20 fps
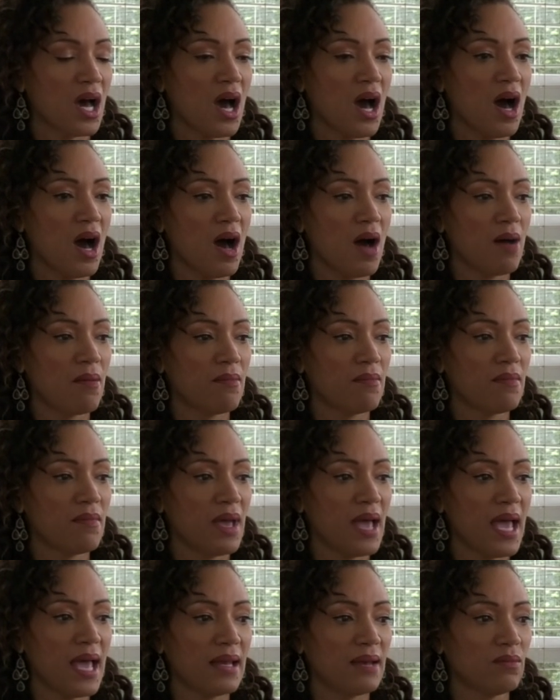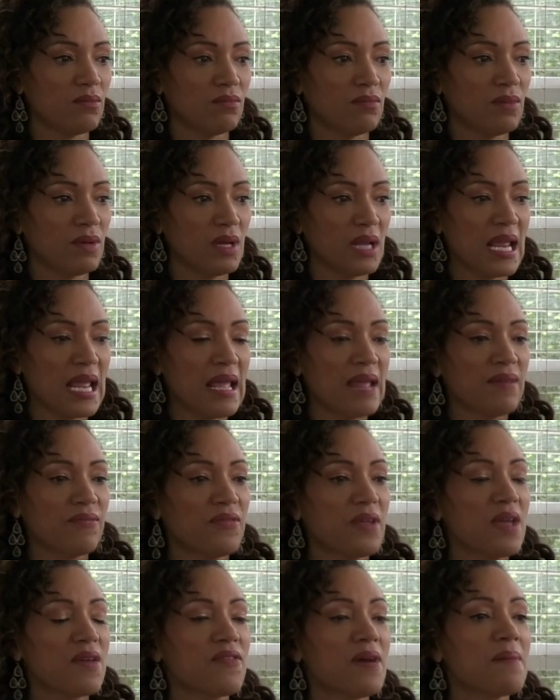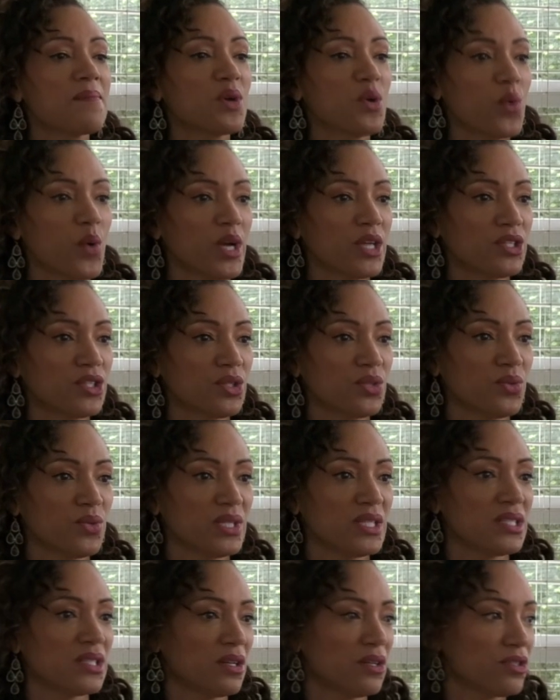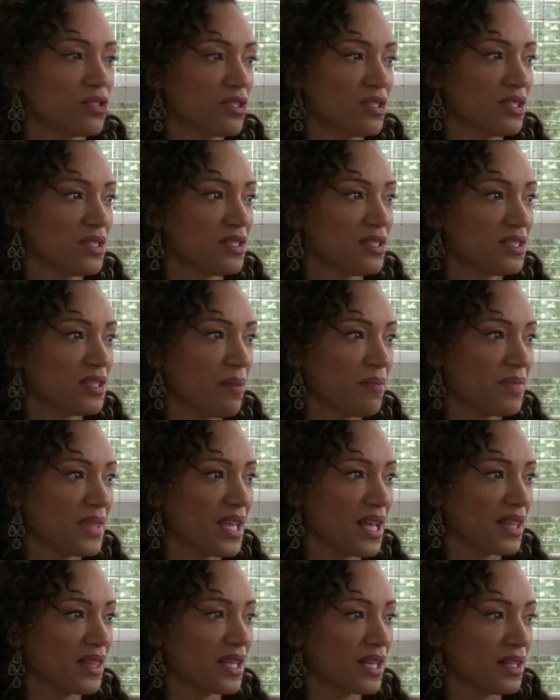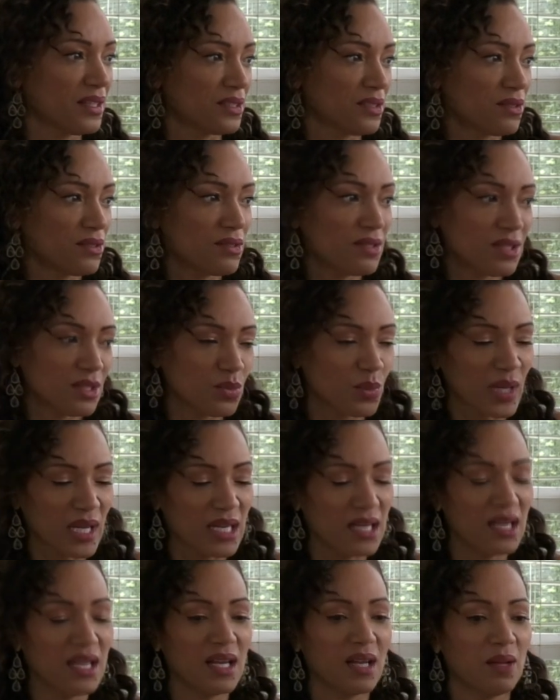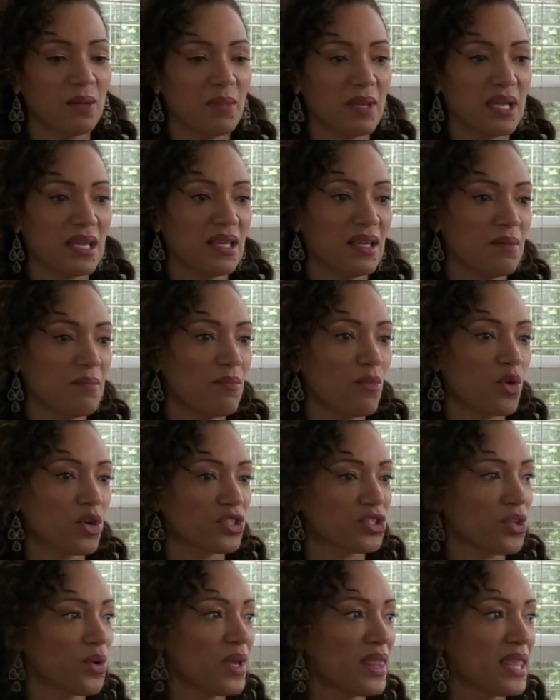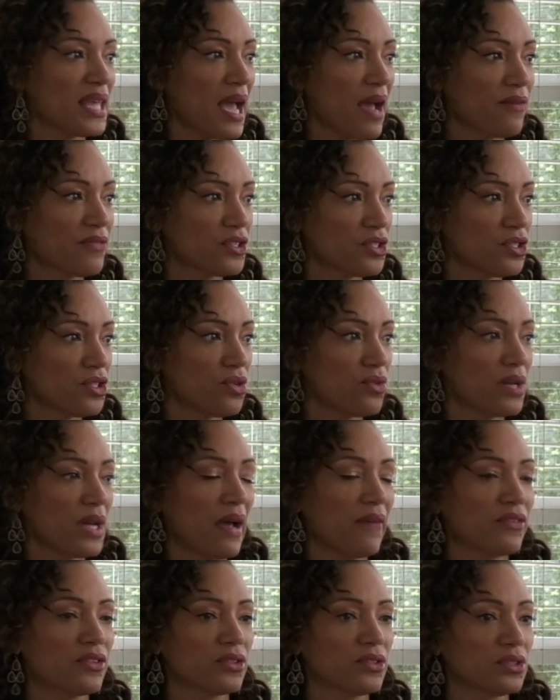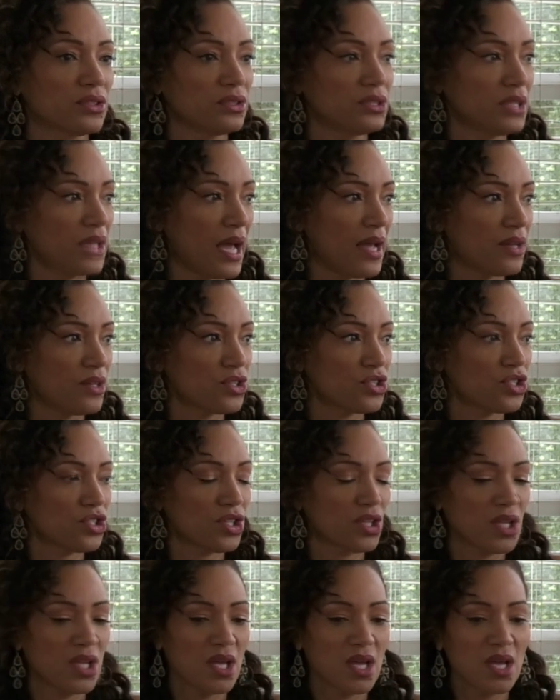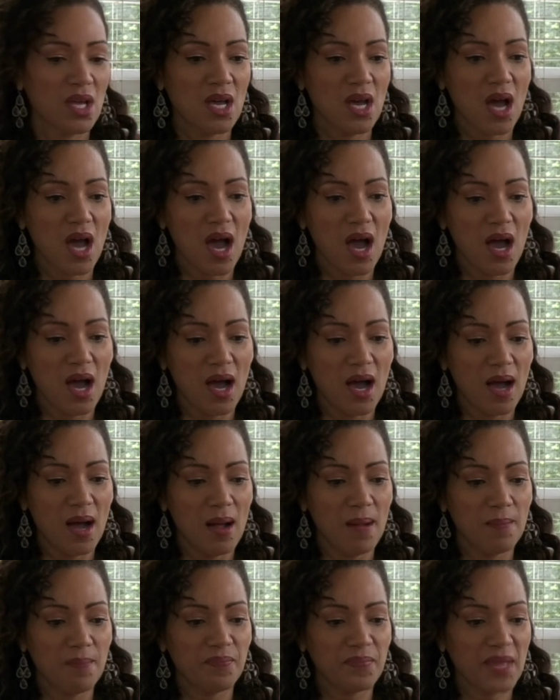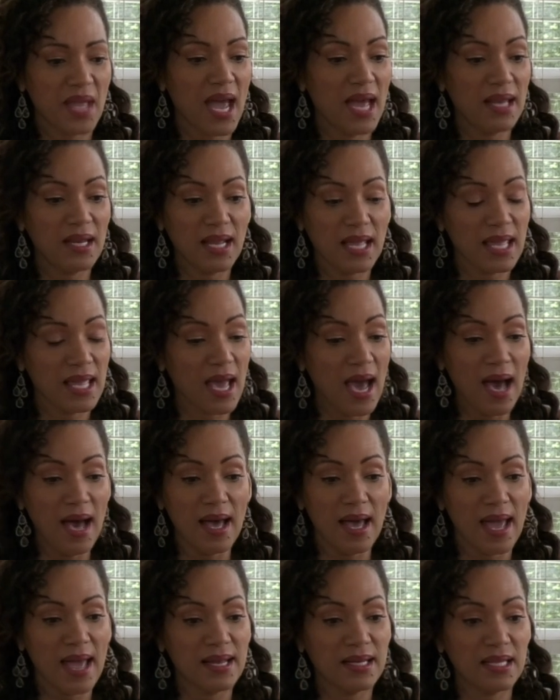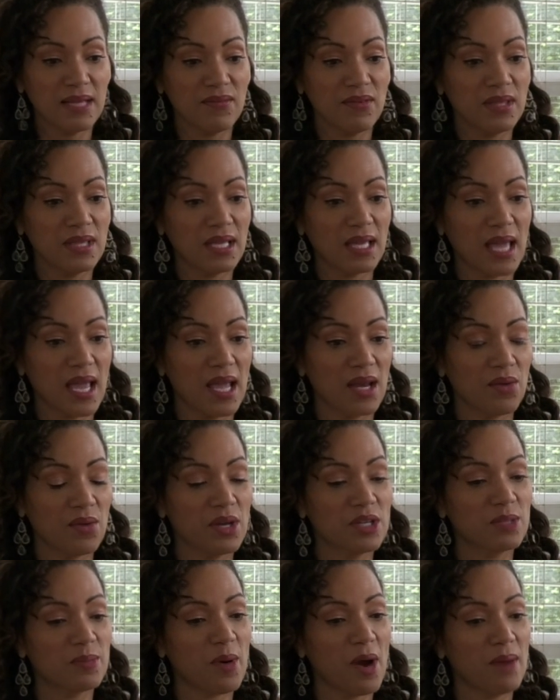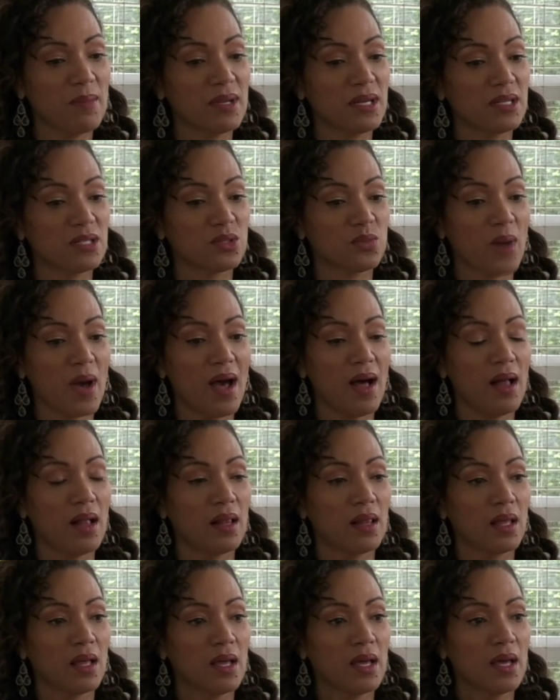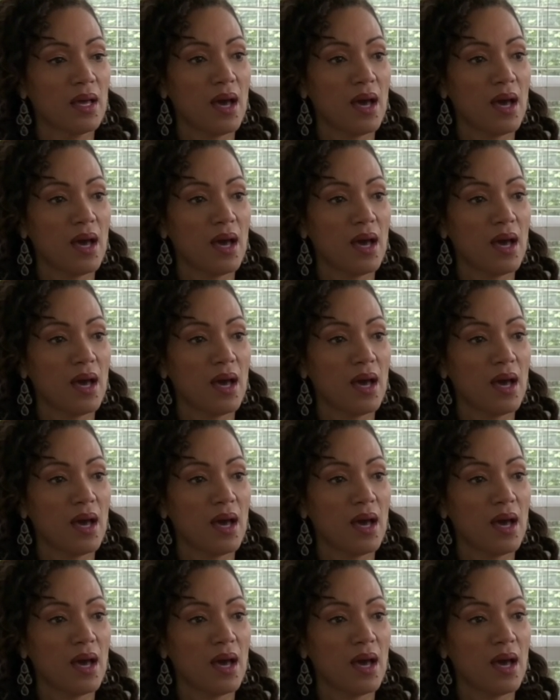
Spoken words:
And if I'm going to indulge in something a little sweet, it'll be more so in the afternoon after lunch. And even the catering department as well.